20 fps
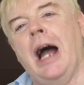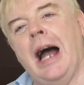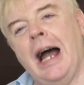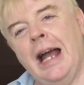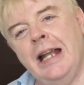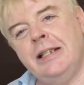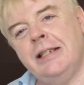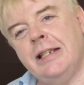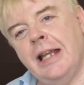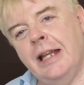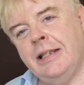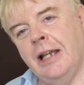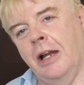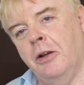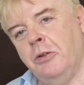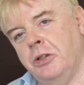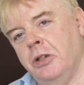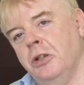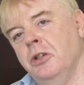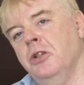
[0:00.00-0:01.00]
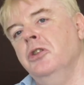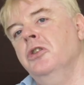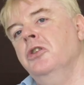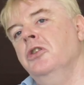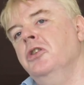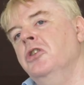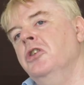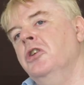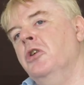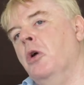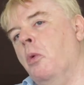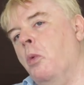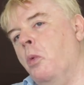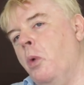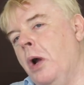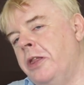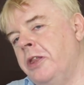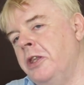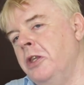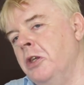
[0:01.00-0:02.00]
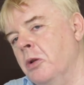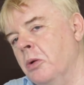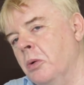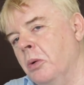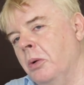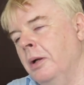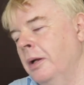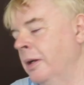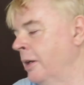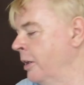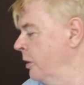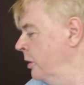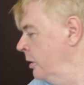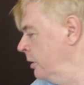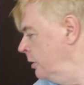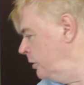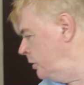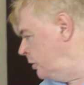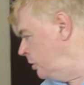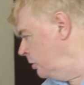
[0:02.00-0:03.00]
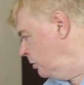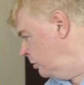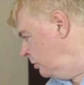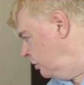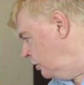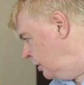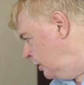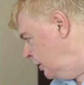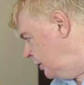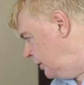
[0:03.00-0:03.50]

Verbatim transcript: I set out with you to